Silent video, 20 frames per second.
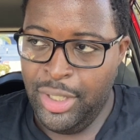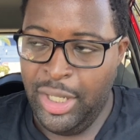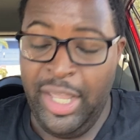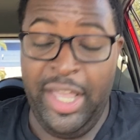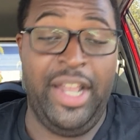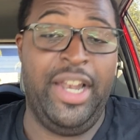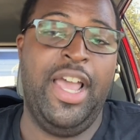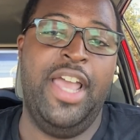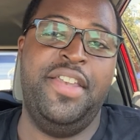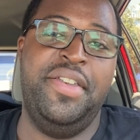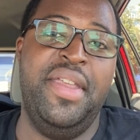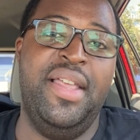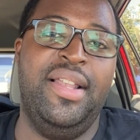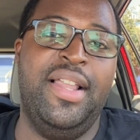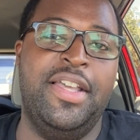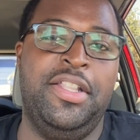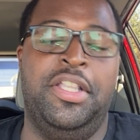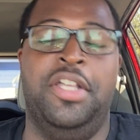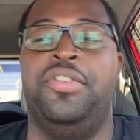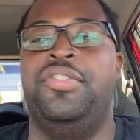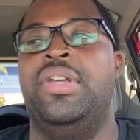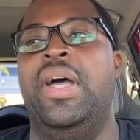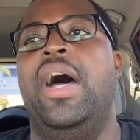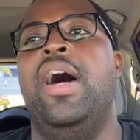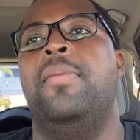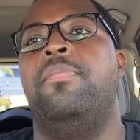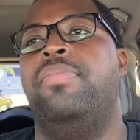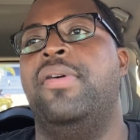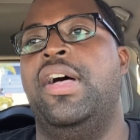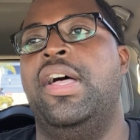And I did like the
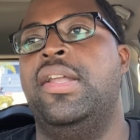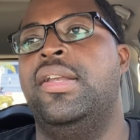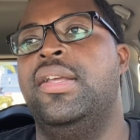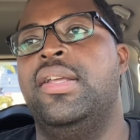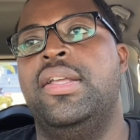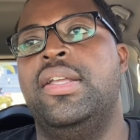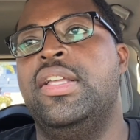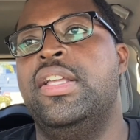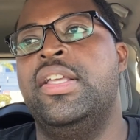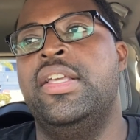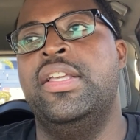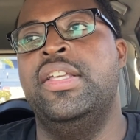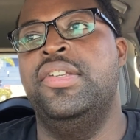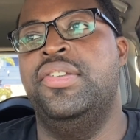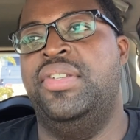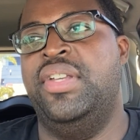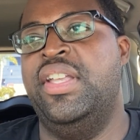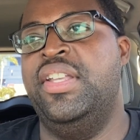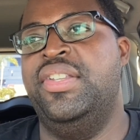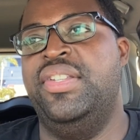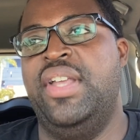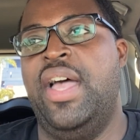job, but since